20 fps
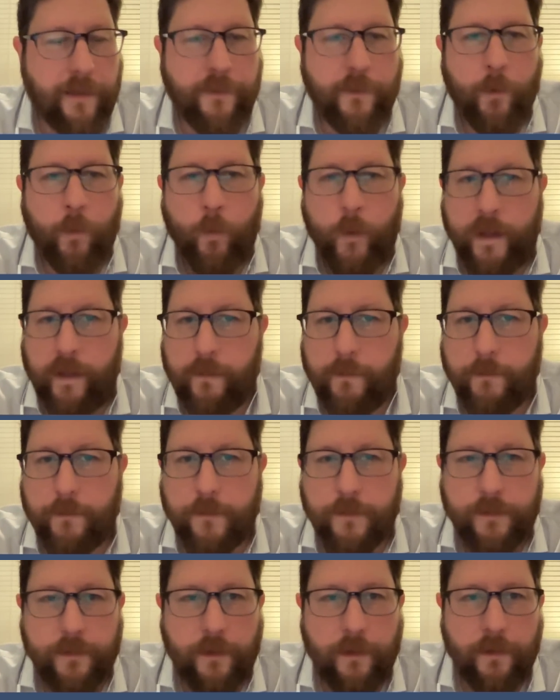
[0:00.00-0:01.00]
on the
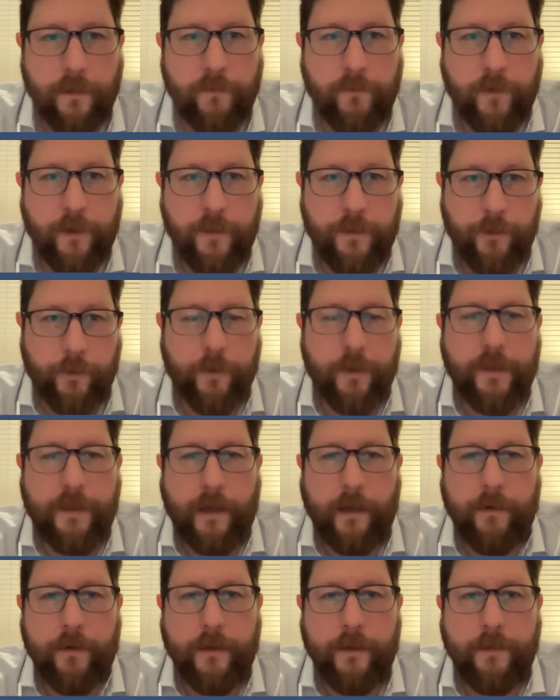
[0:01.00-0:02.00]
whims of
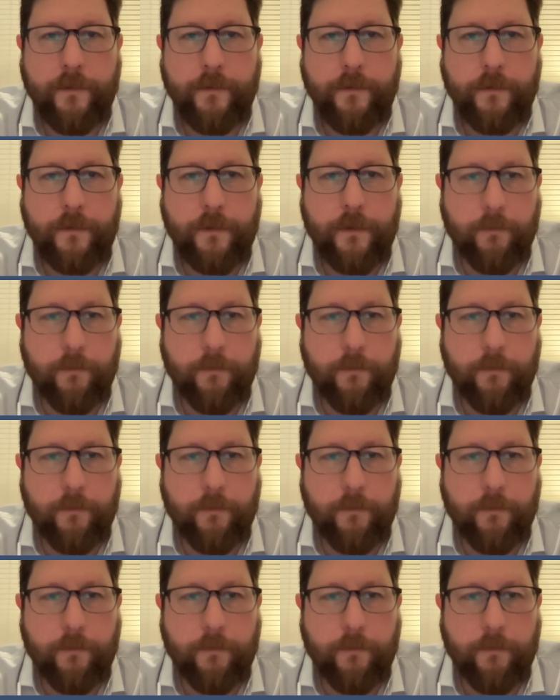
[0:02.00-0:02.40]
authoritarian,